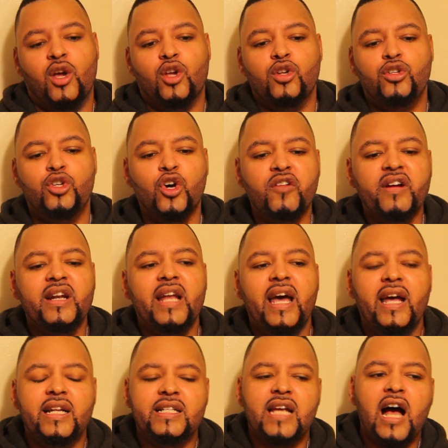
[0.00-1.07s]
During
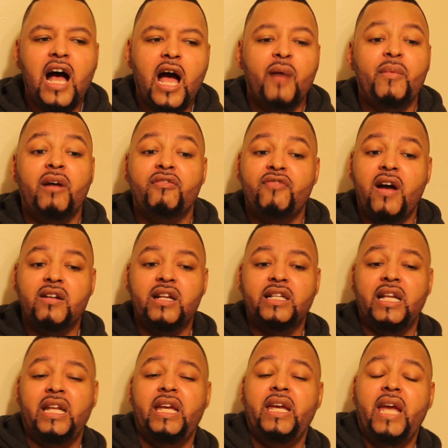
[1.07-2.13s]
that time, I found out
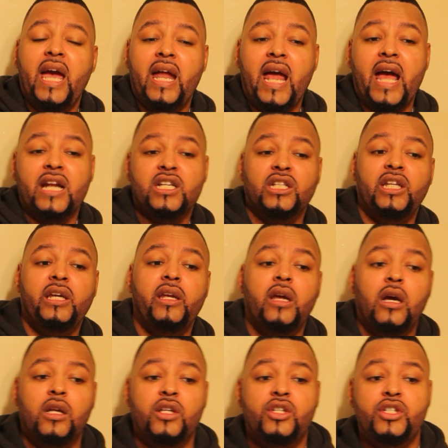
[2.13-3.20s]
that he had actually
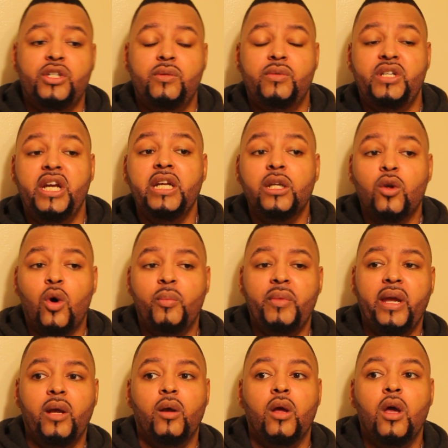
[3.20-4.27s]
cheated on
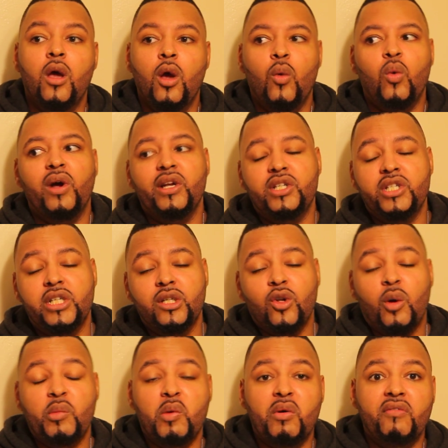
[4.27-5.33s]
me. Well, he cheated
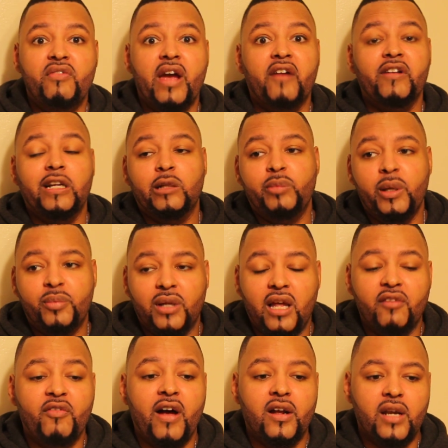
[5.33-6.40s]
on me with various people, I
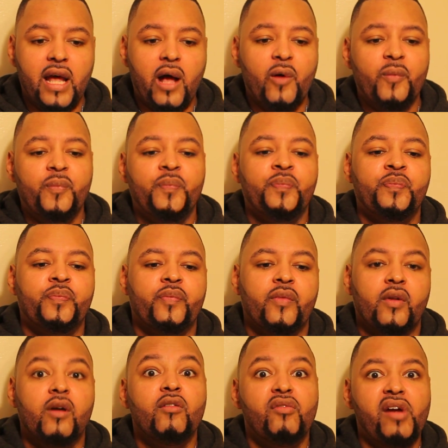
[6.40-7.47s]
found out.
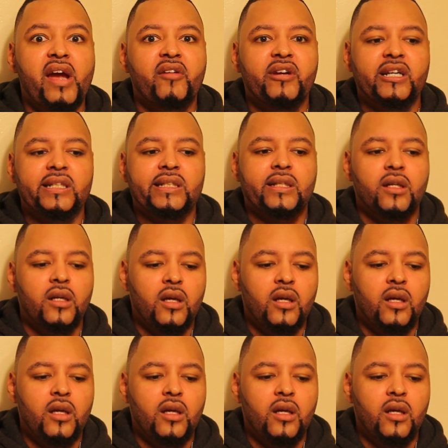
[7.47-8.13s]
Various.